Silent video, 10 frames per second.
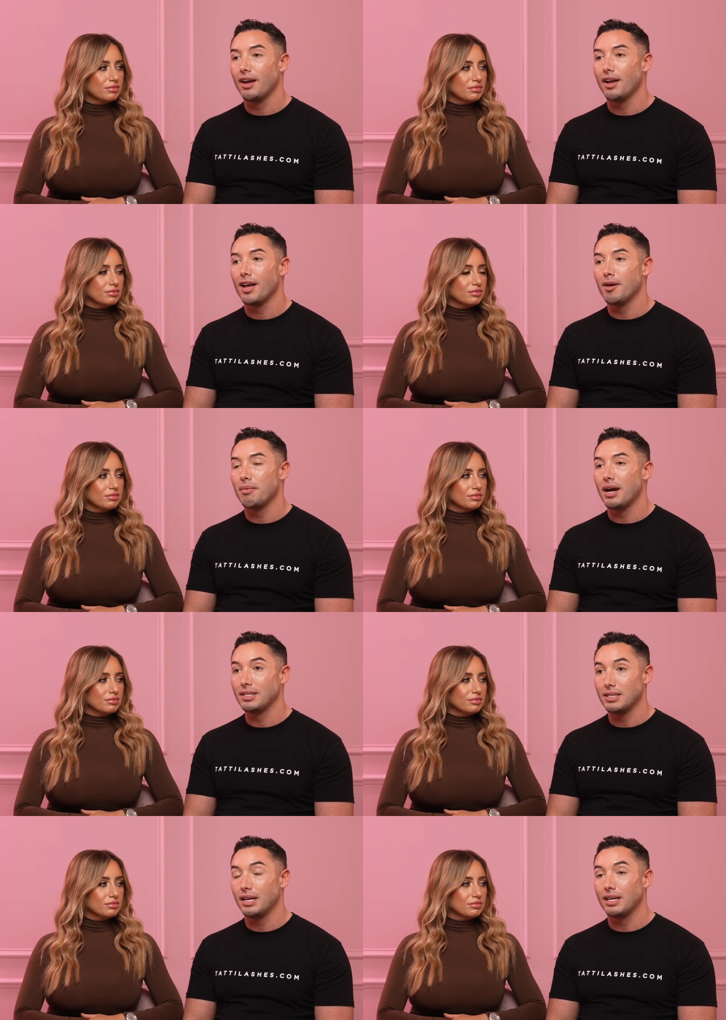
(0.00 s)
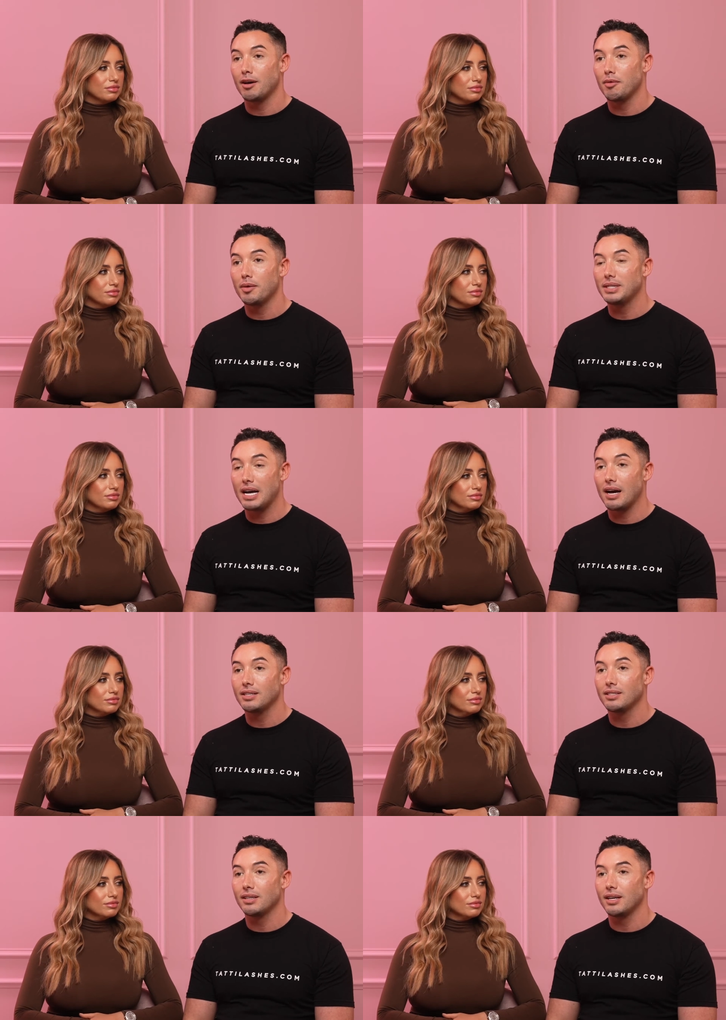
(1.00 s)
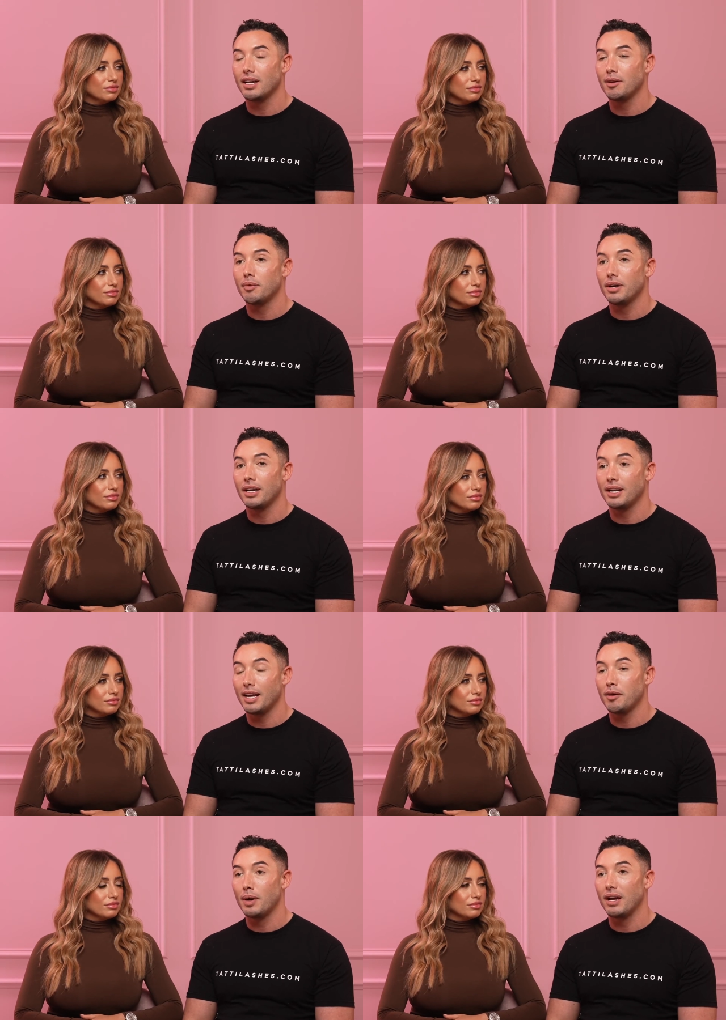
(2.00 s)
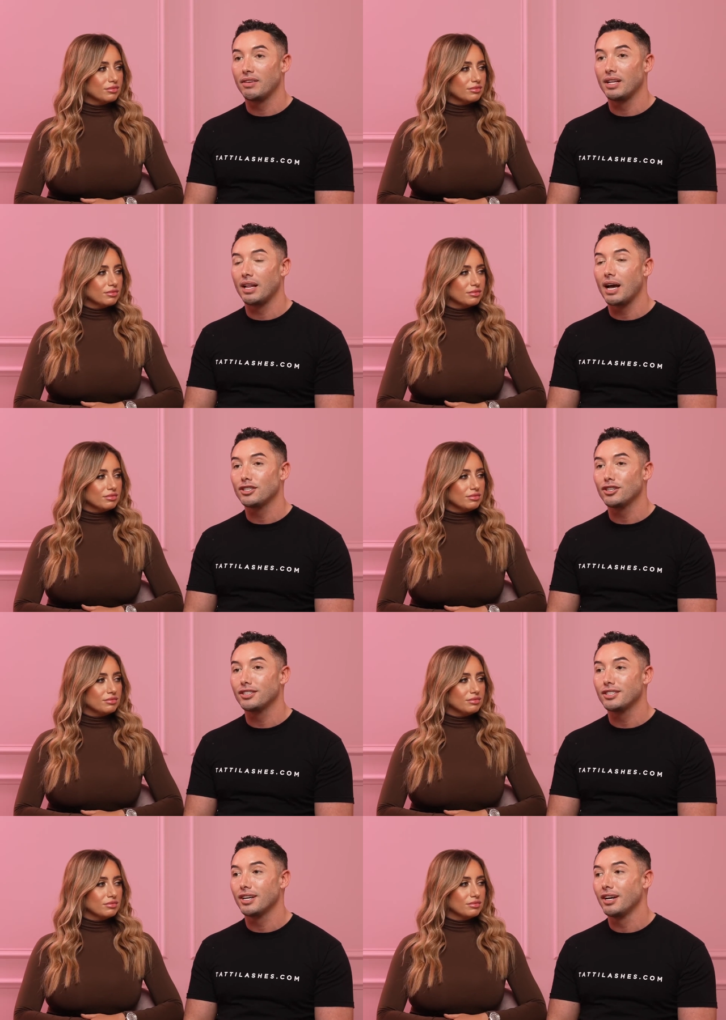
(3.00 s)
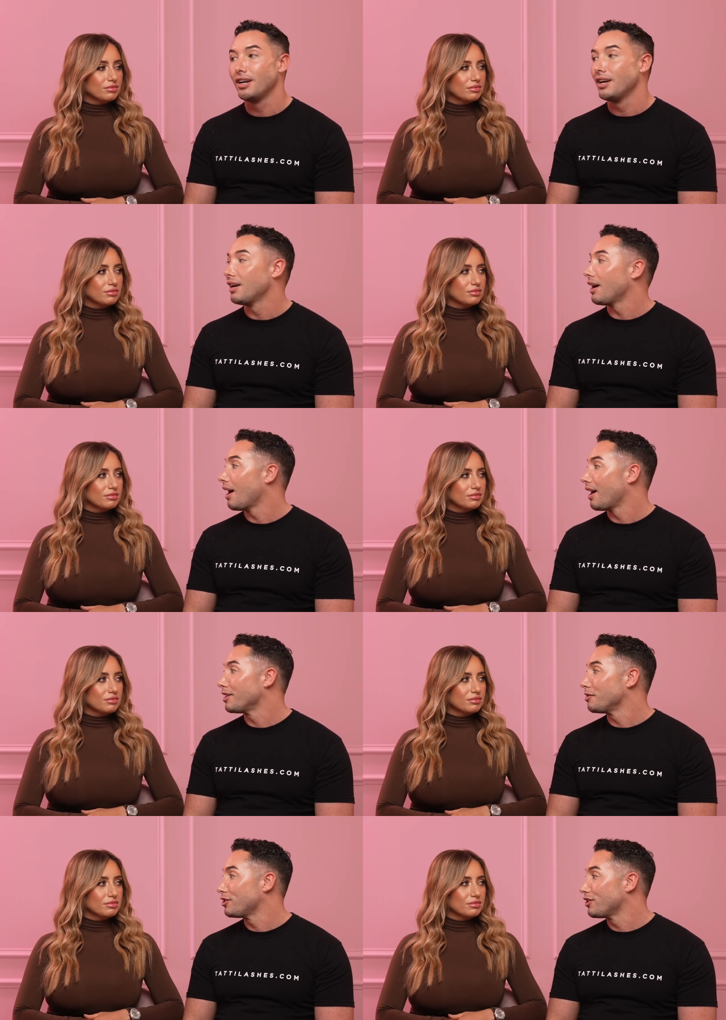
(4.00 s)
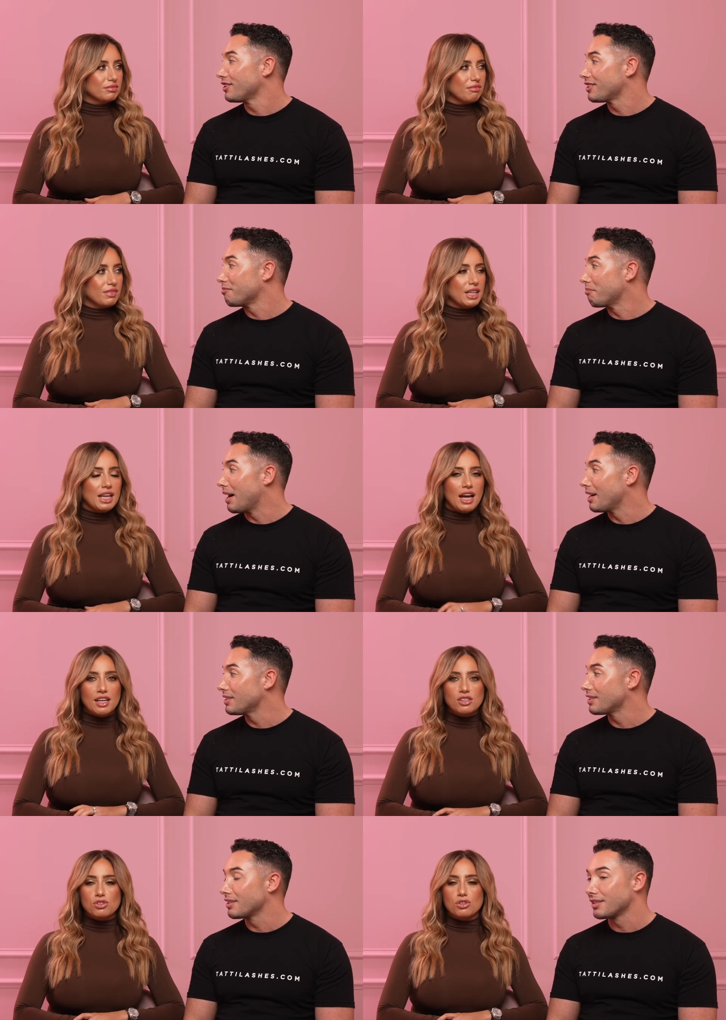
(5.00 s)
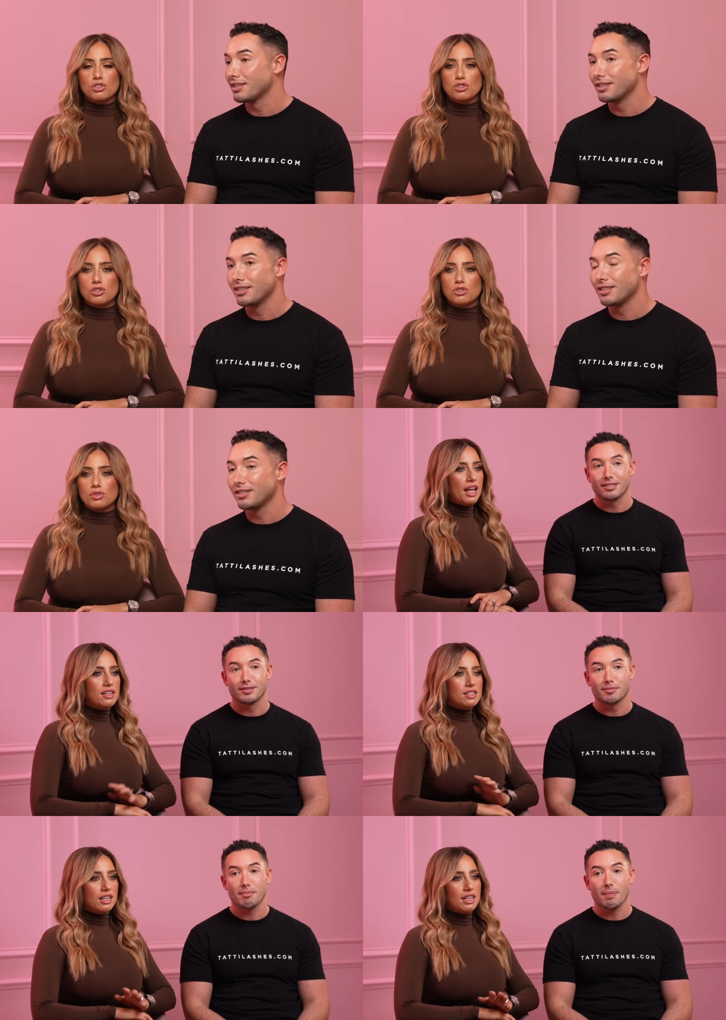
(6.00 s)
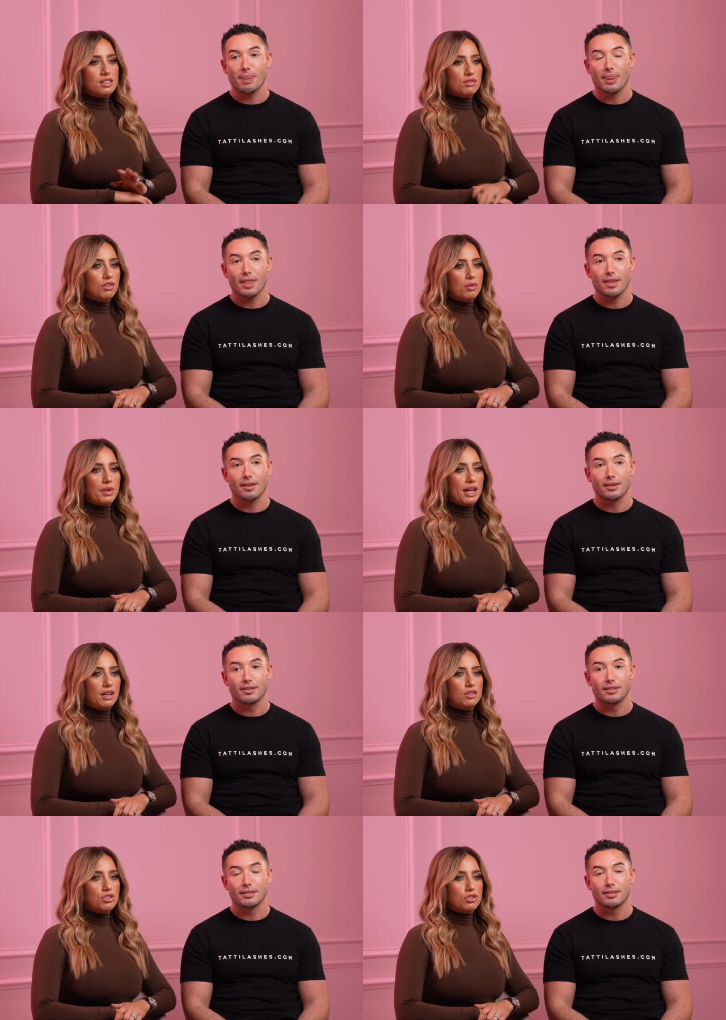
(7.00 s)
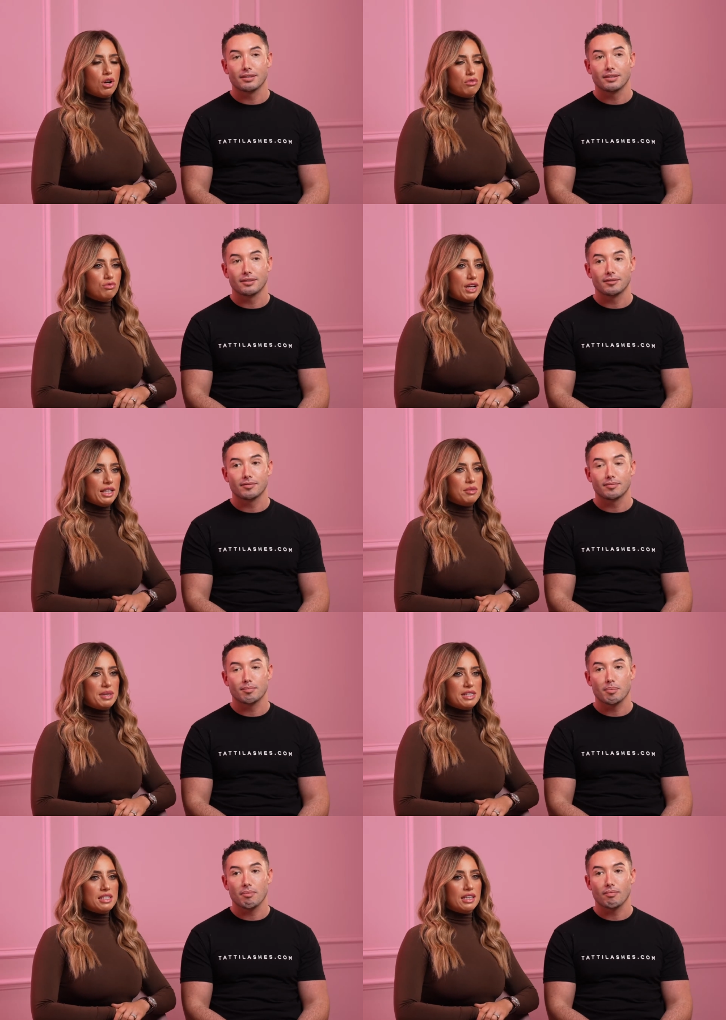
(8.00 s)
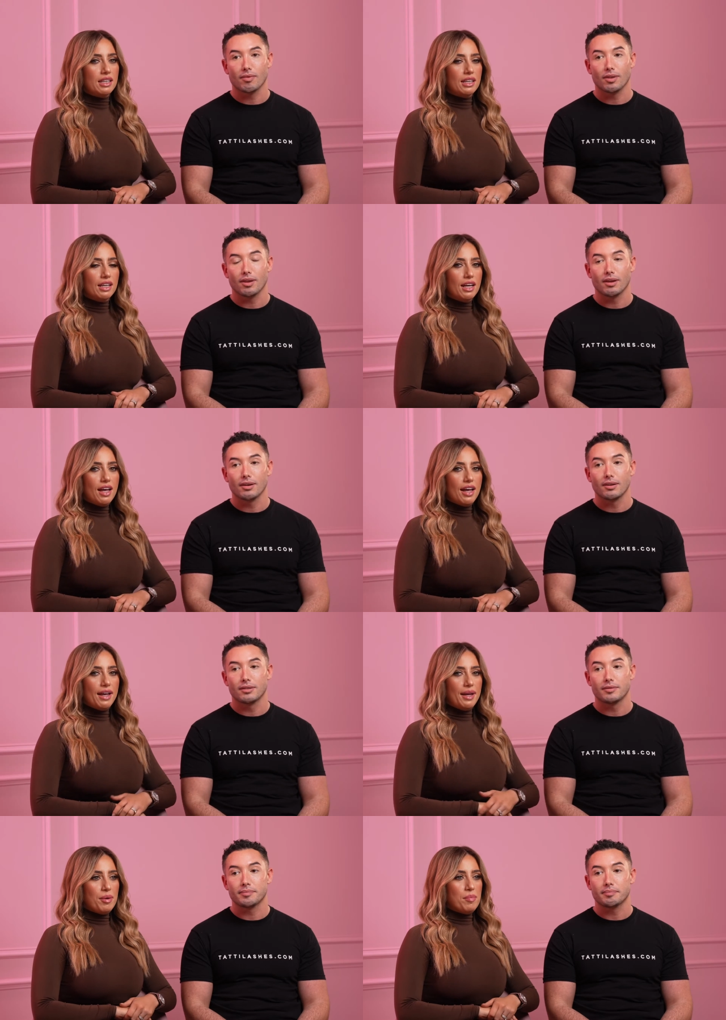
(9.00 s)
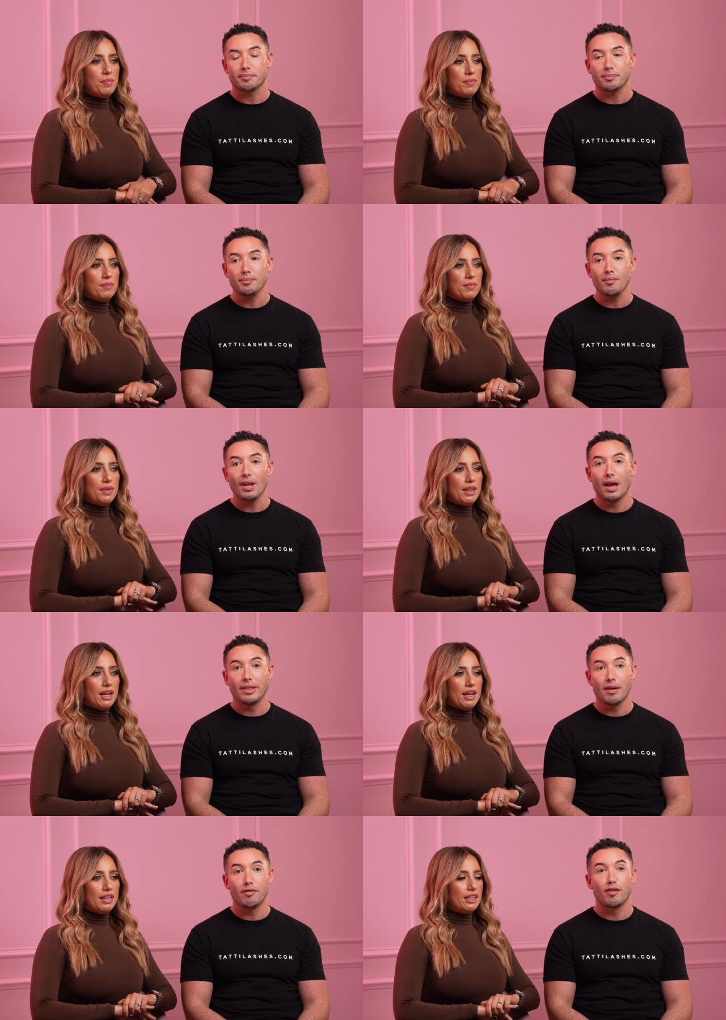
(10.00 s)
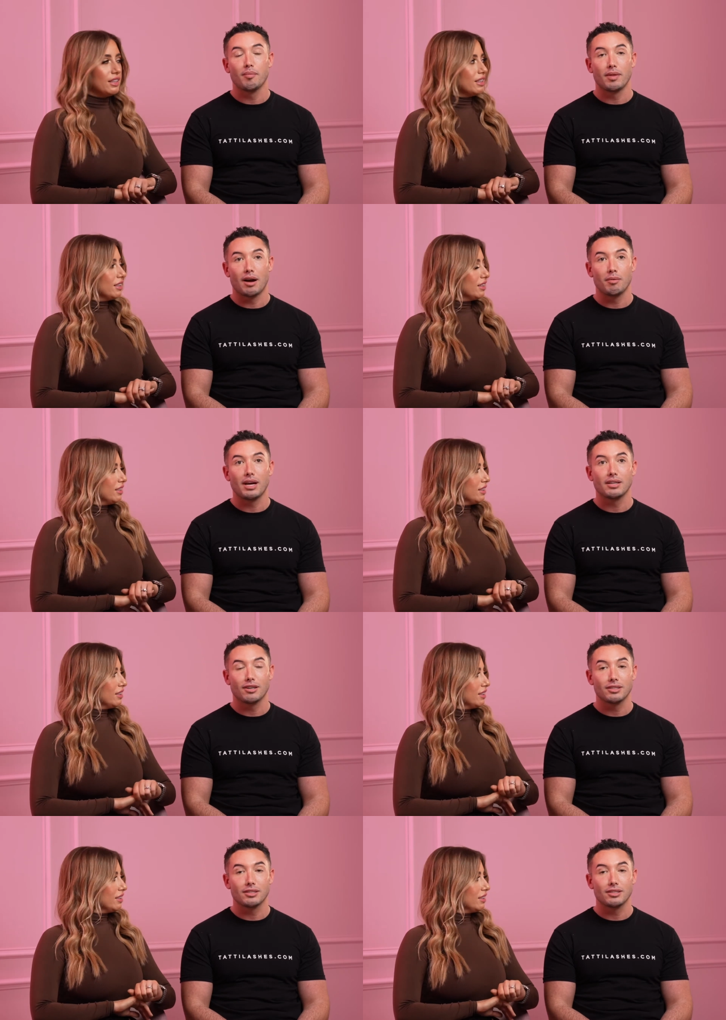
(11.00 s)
Speaker 1: Um, and seeing that we were tagged in her in her wearing the lashes. And it was just mad. yeah, it
Speaker 2: sort of just escalated from there. It just got really busy. Um,
Speaker 1: and then from that, we had